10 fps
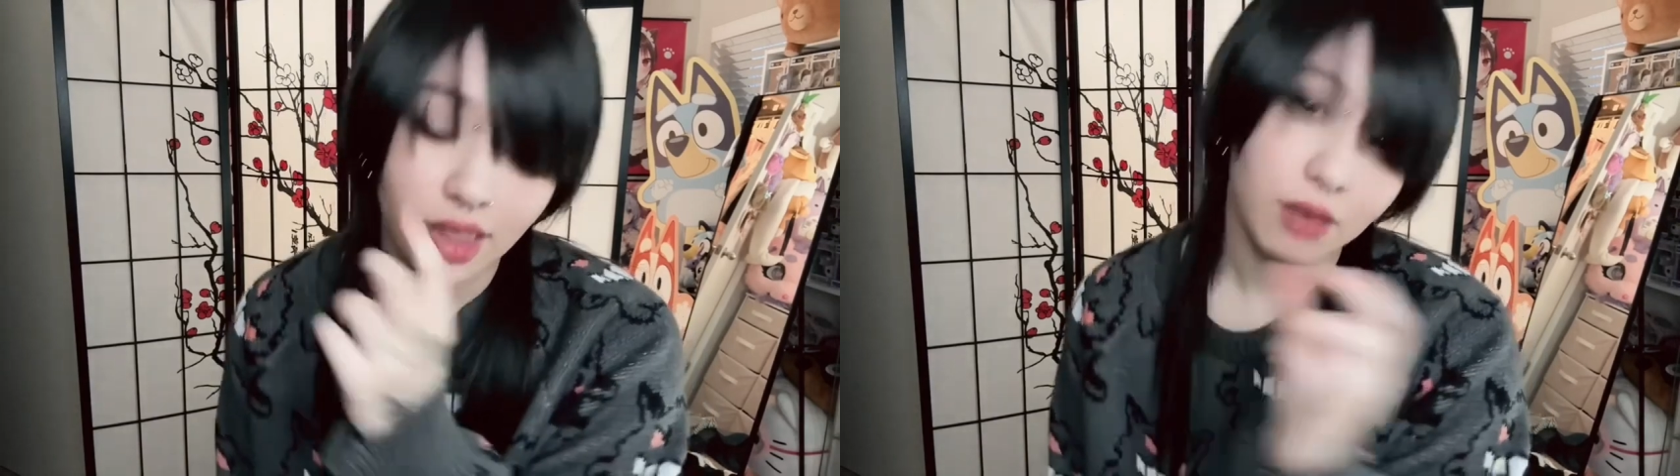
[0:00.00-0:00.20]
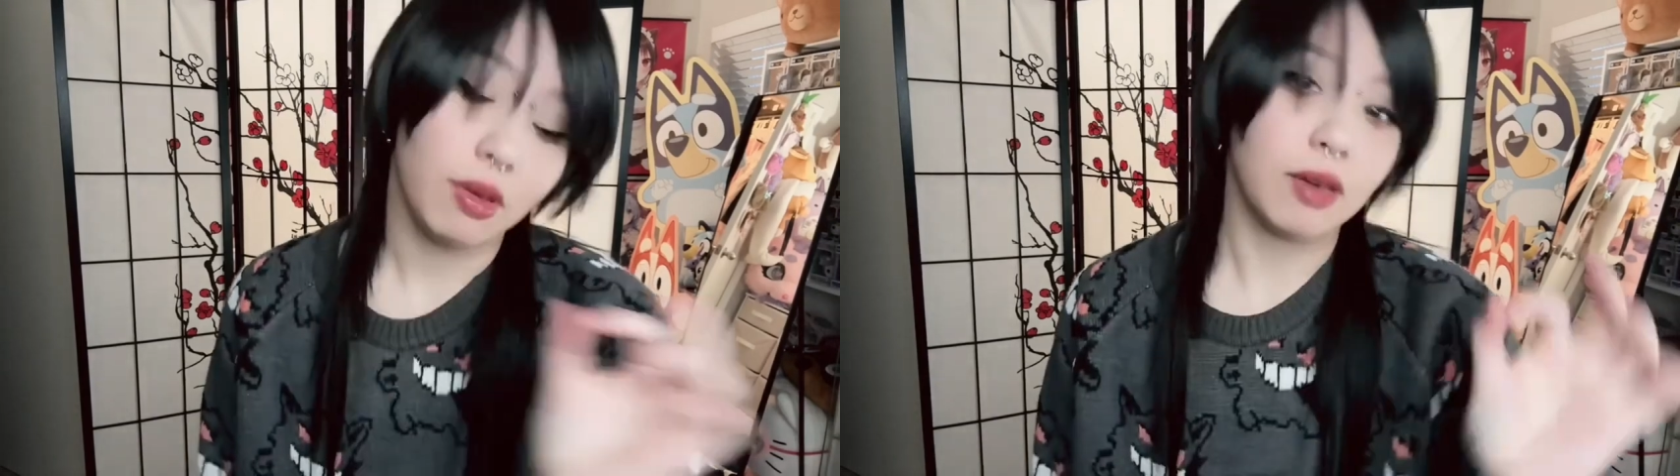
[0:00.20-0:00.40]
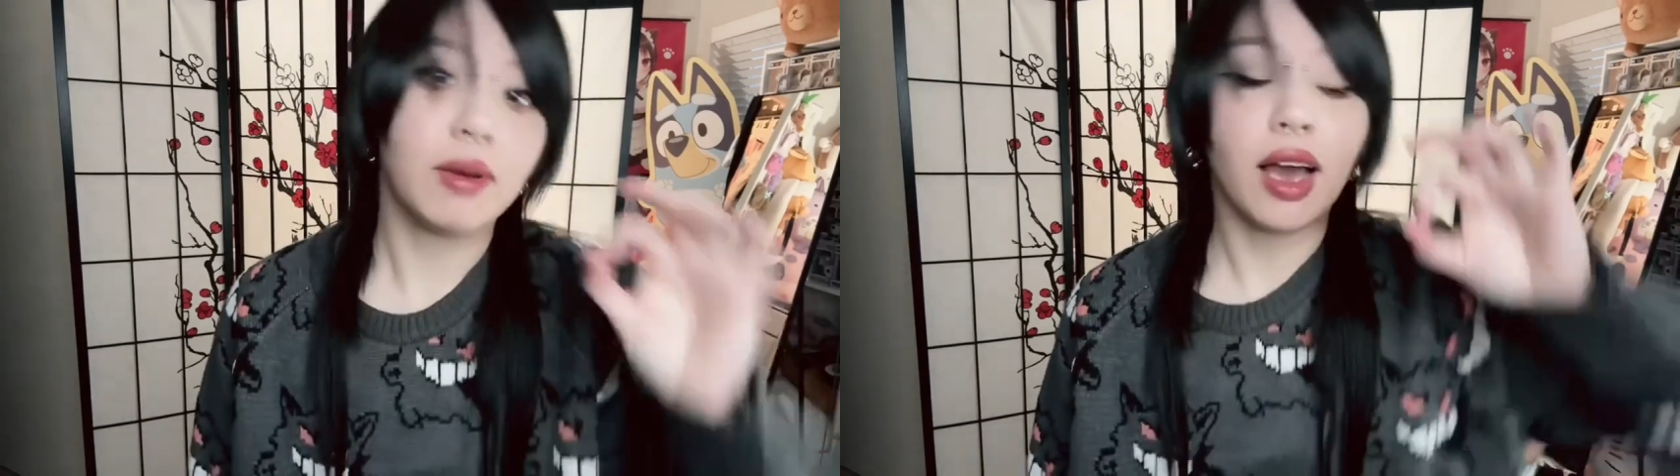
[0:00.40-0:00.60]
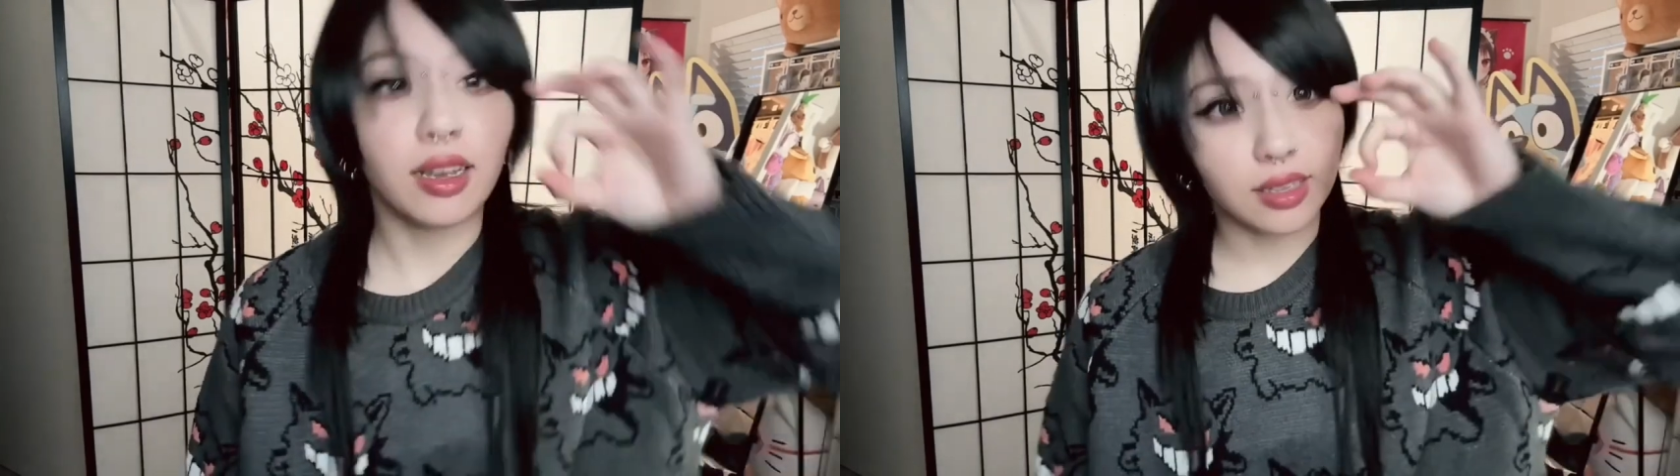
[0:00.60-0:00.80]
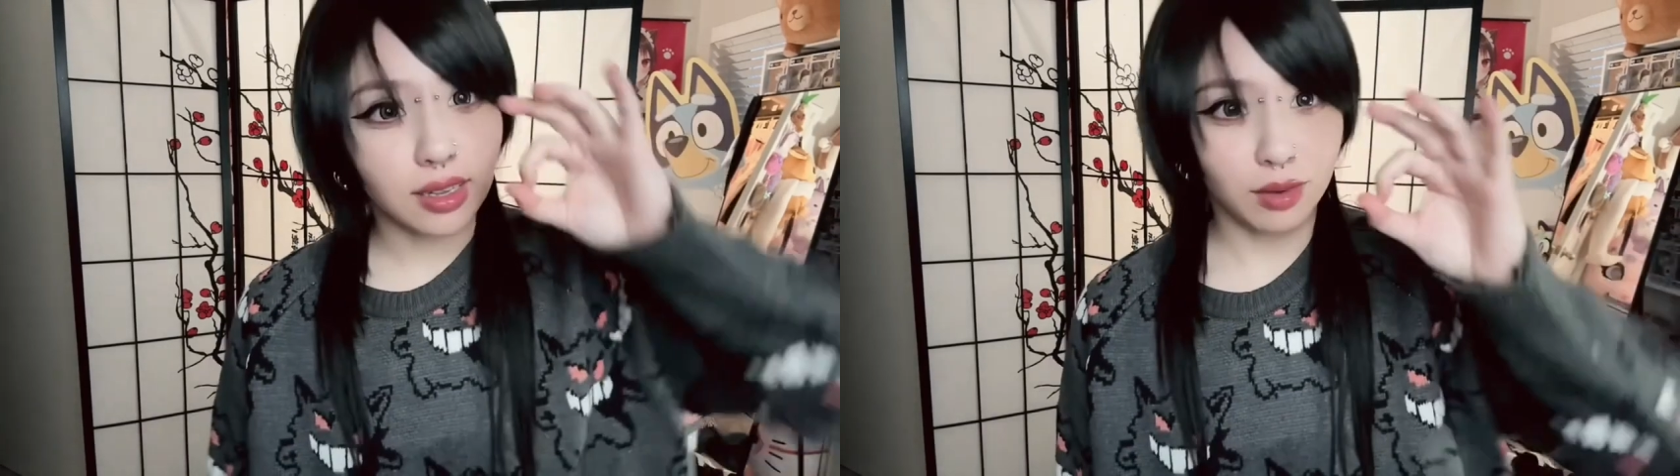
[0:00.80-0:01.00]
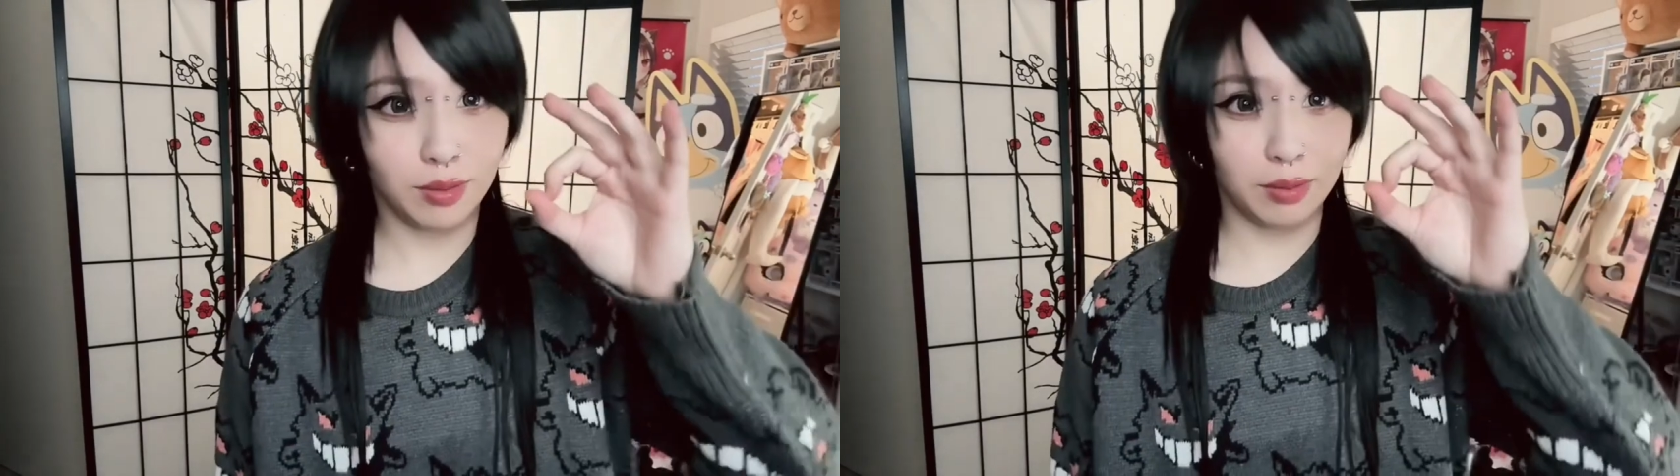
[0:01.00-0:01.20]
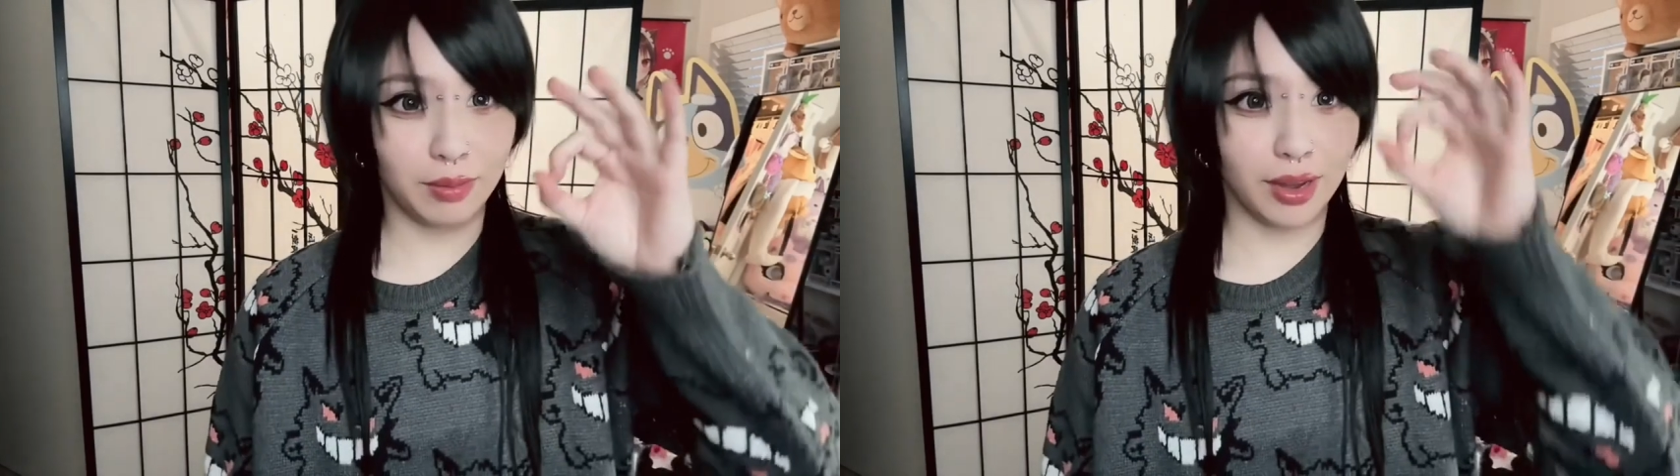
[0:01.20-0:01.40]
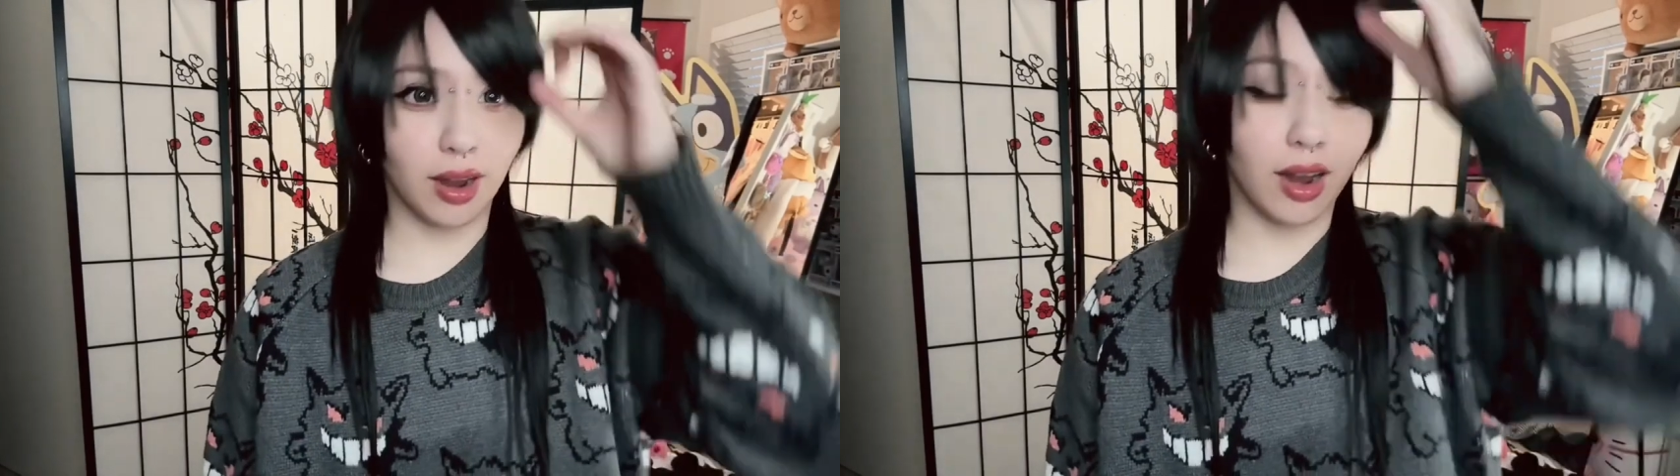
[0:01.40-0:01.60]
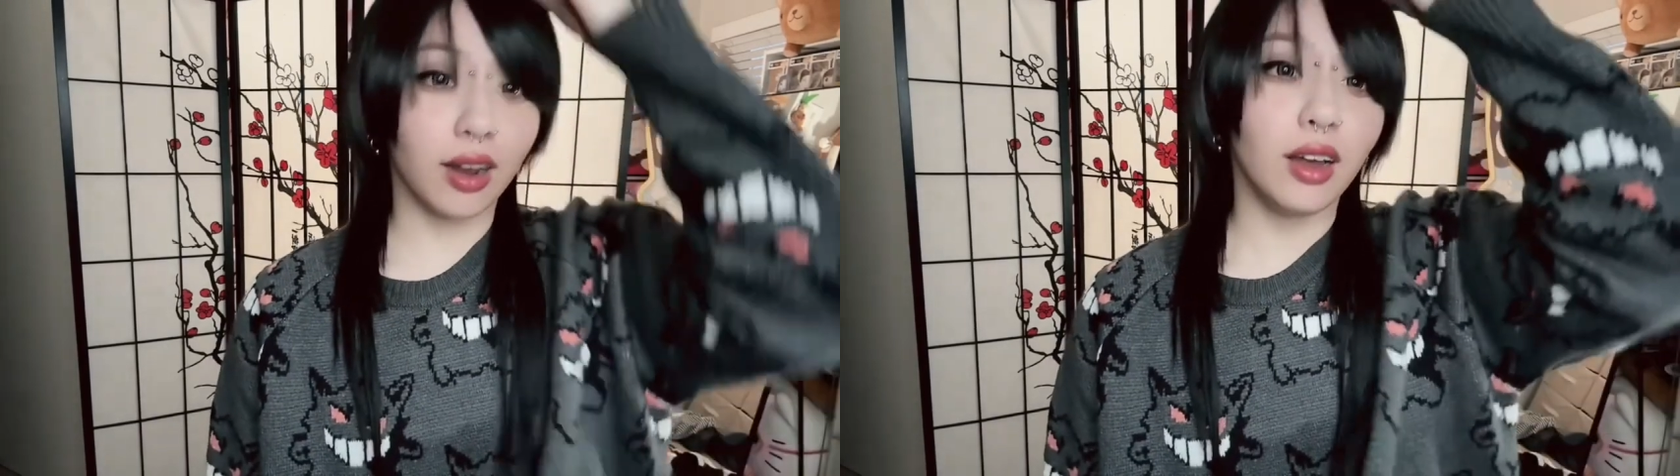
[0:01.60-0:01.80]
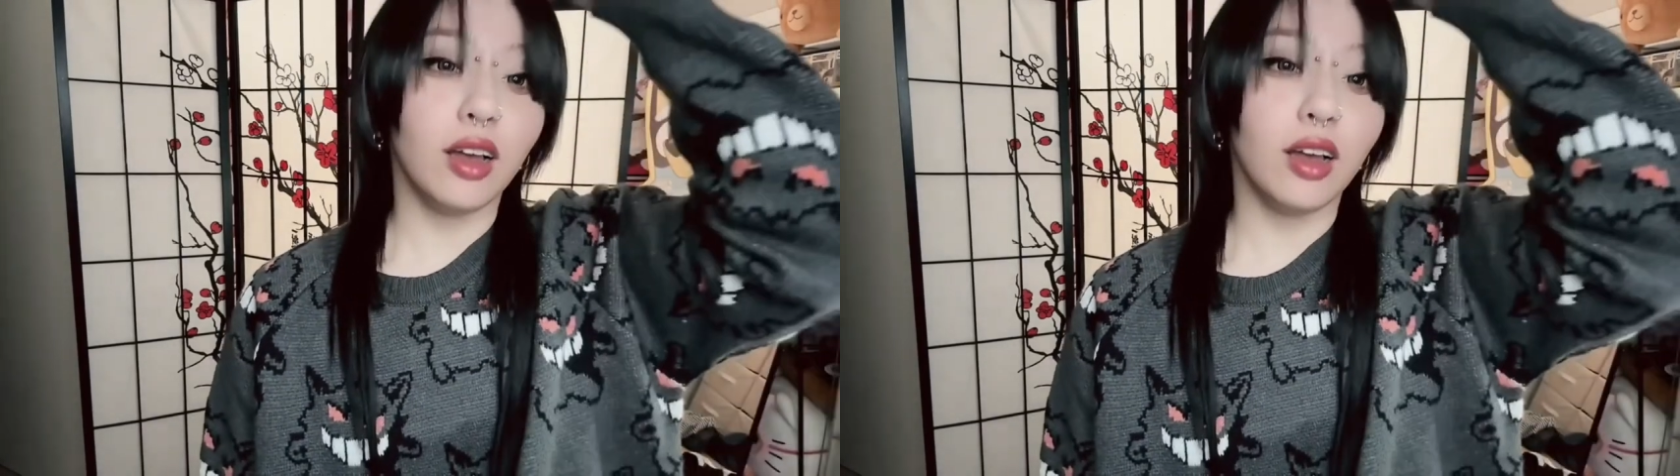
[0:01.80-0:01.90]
They make my eyes a little bit bigger.